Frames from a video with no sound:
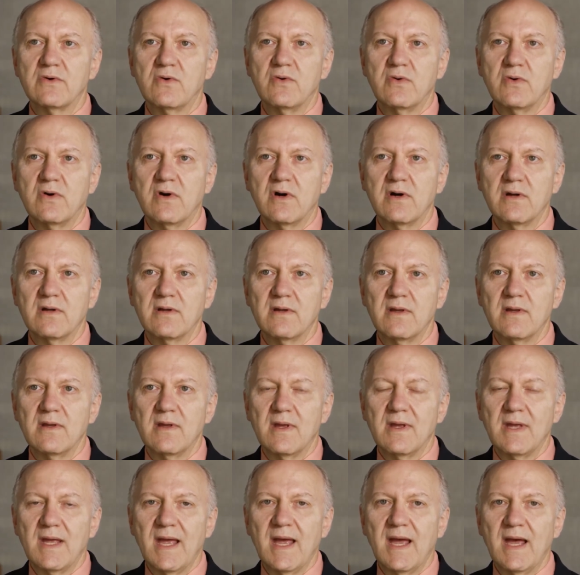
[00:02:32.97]
CORE
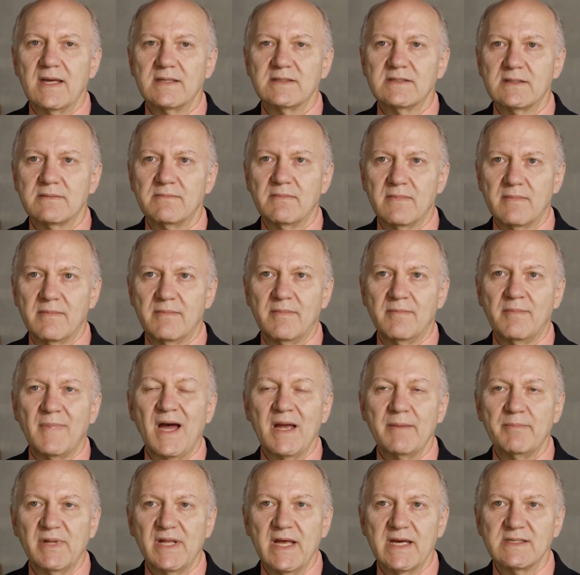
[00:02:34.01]
has
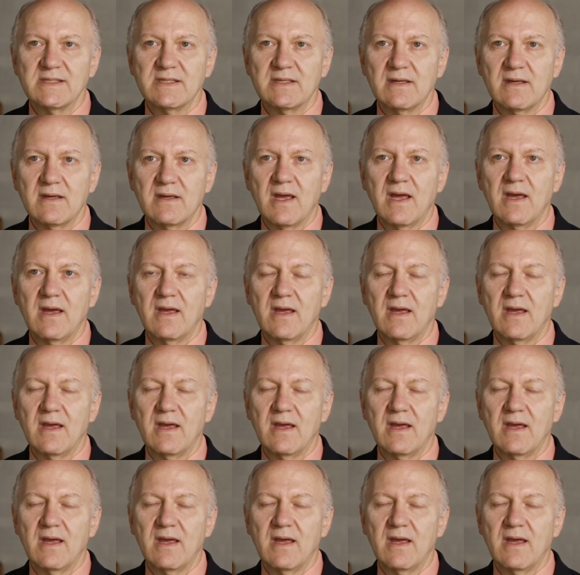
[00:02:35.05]
my blessing